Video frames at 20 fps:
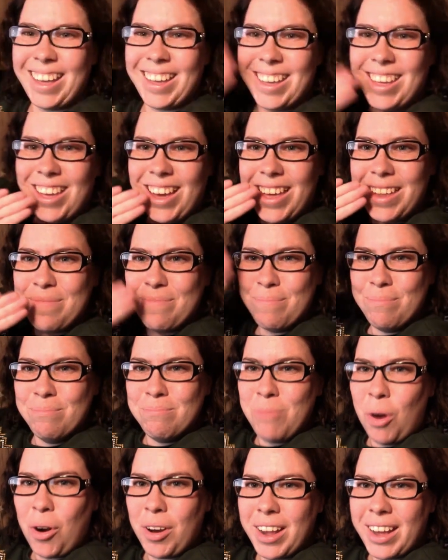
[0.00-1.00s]
Good
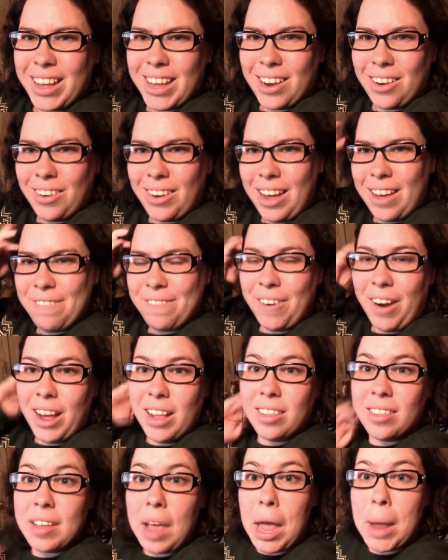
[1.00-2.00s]
morning, internet
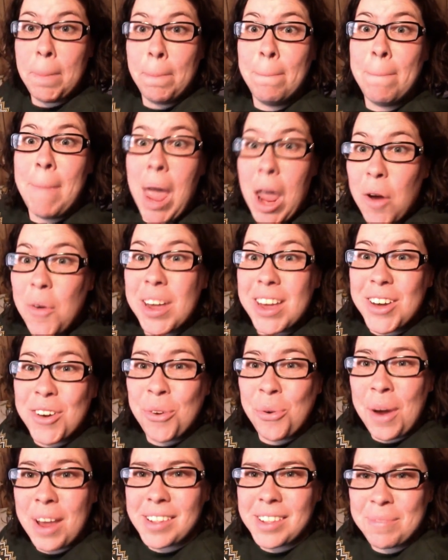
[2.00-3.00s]
friends, and Merry
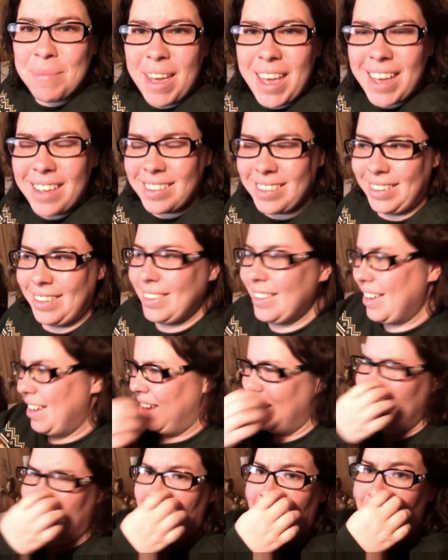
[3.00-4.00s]
Christmas!
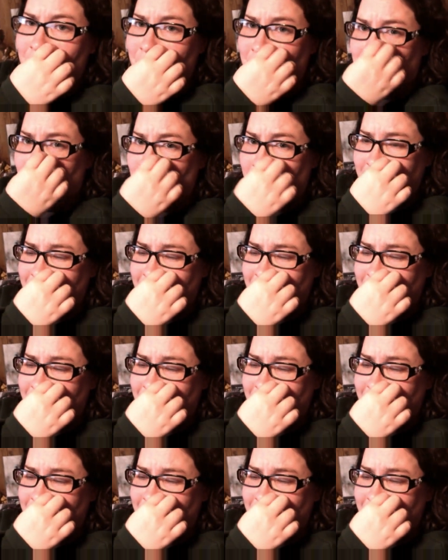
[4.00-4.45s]
How are we doing